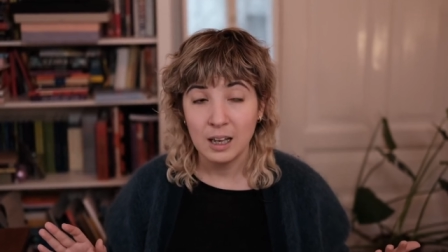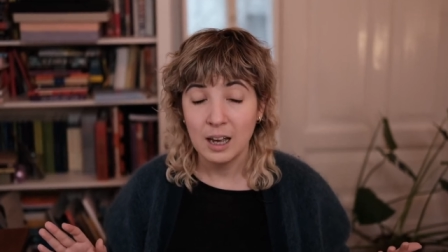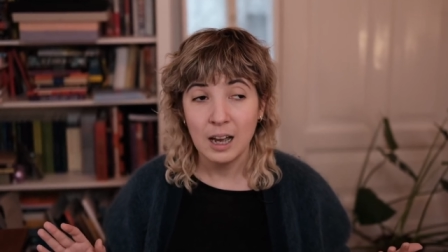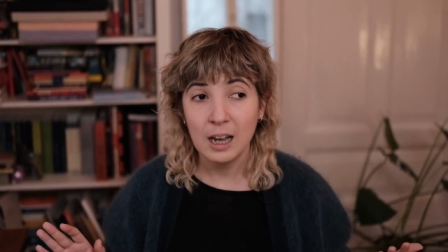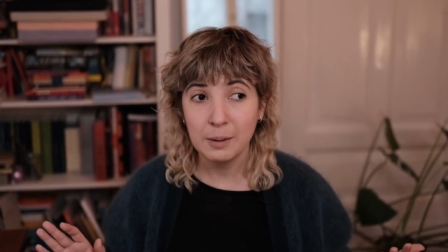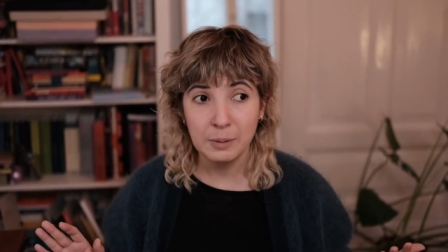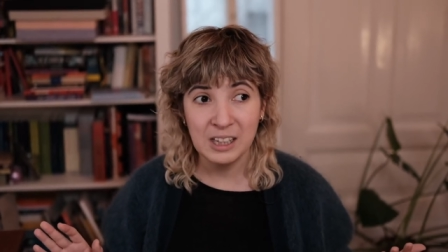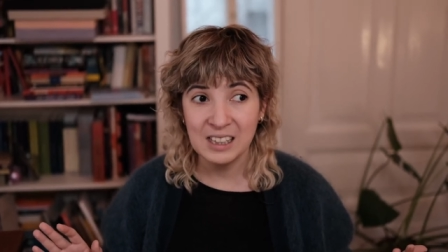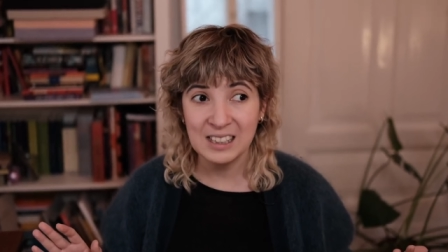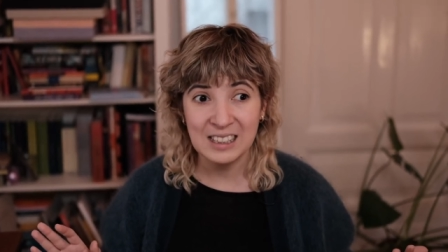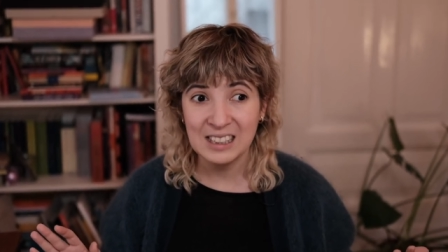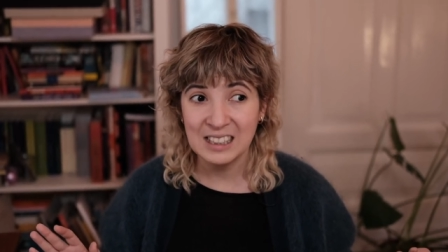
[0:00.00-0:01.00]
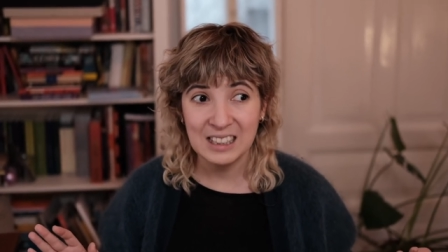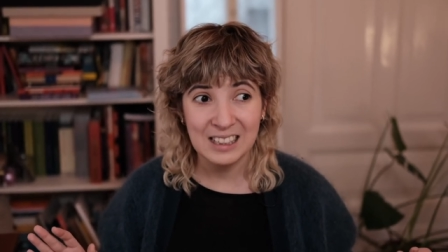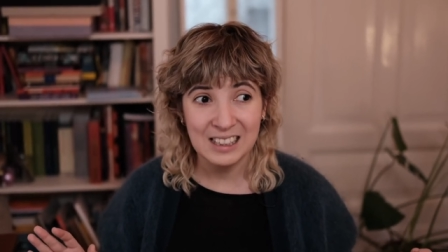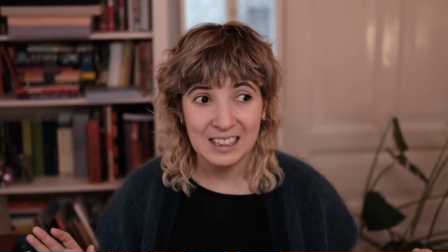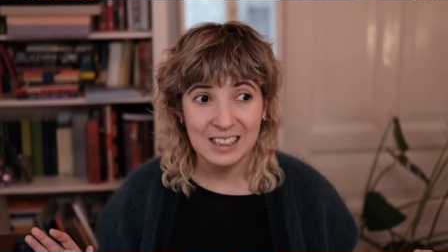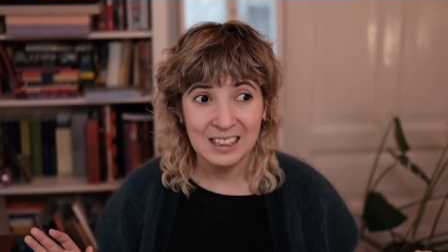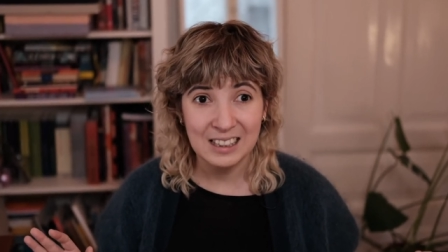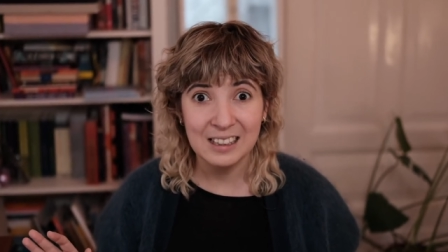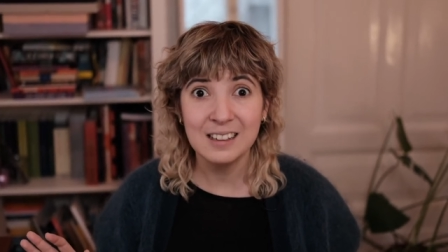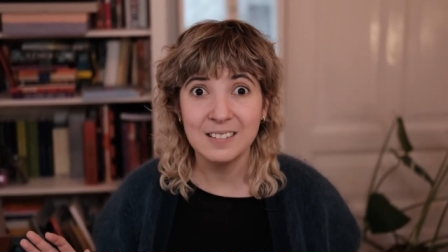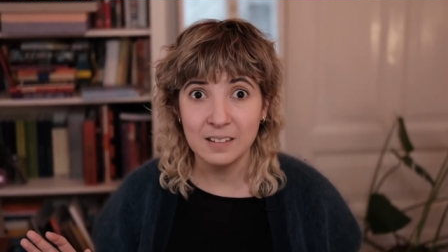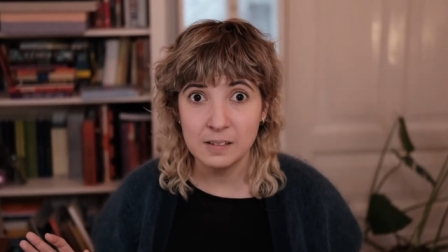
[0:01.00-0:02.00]
I mean,
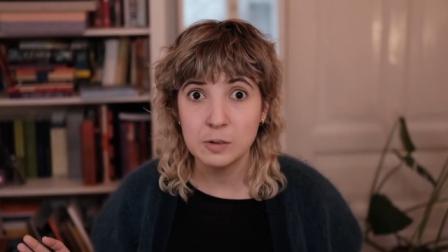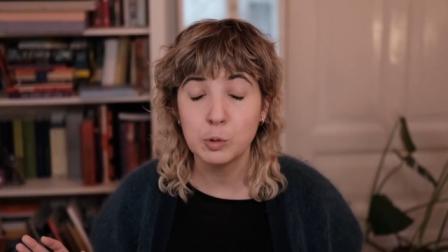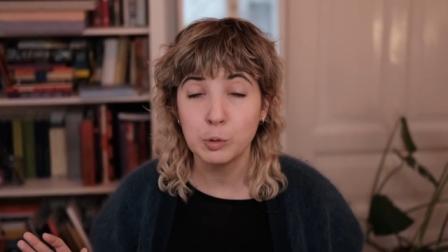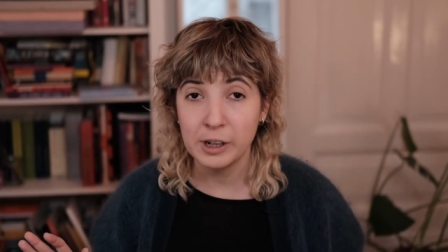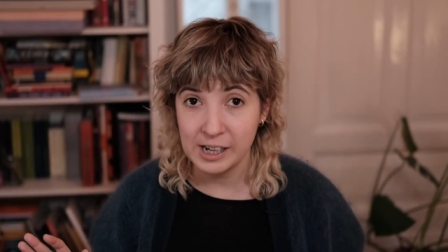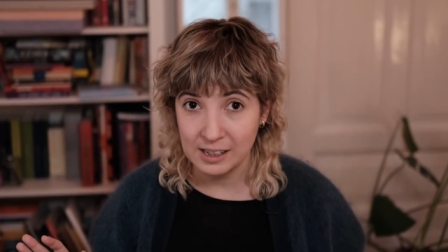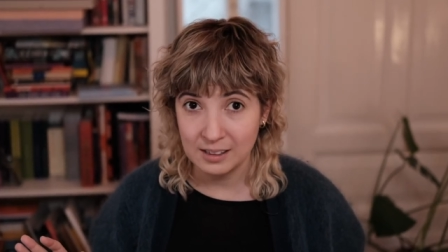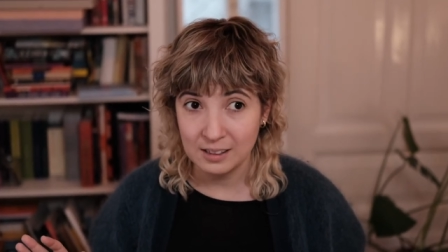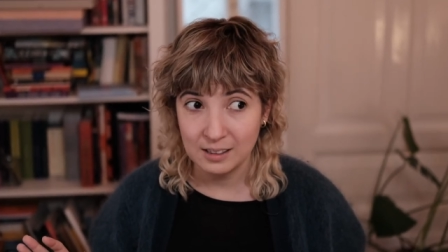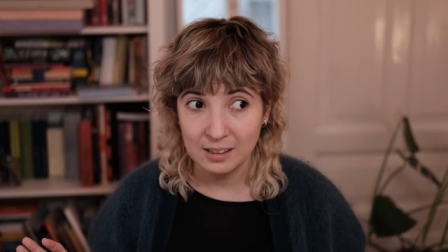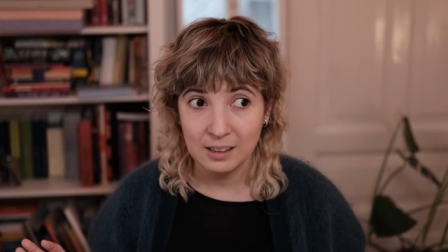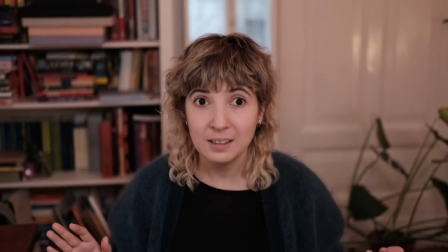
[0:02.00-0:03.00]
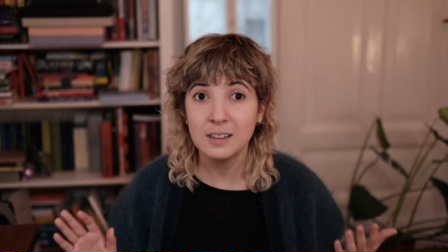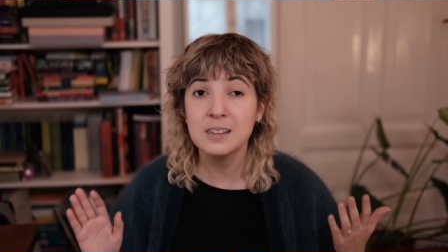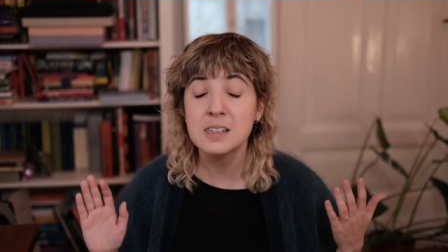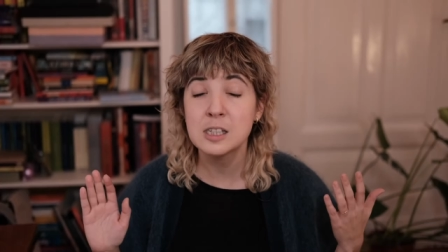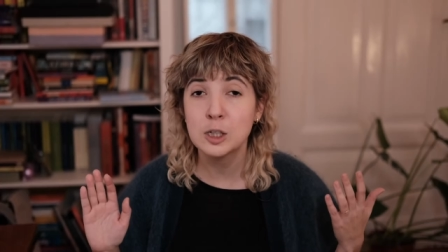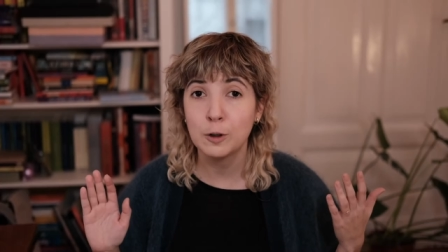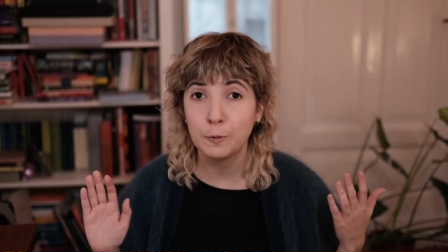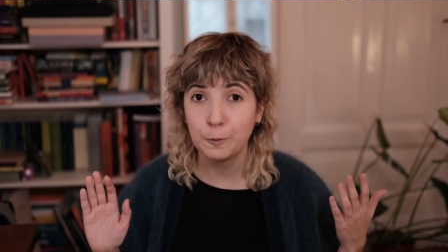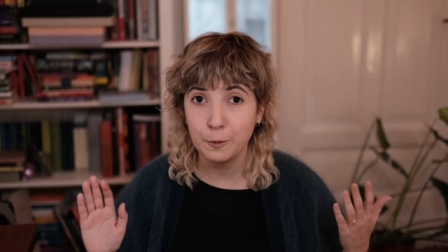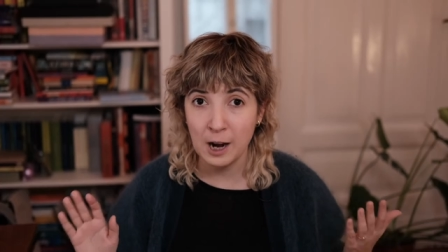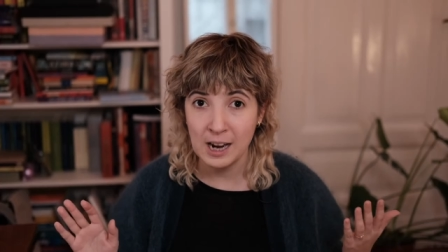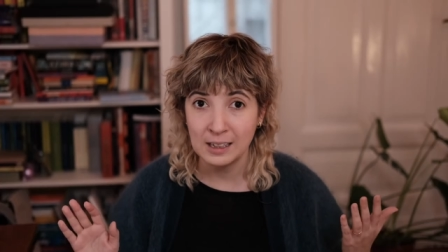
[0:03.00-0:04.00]
this is great. This is your
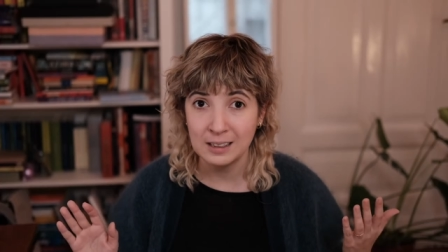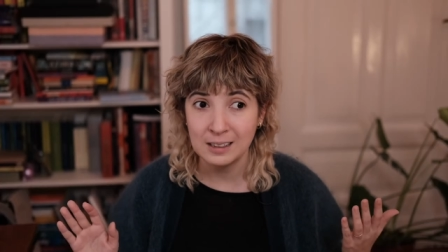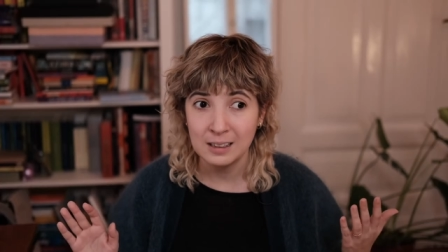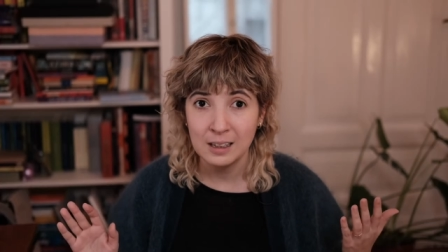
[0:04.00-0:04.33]
friend.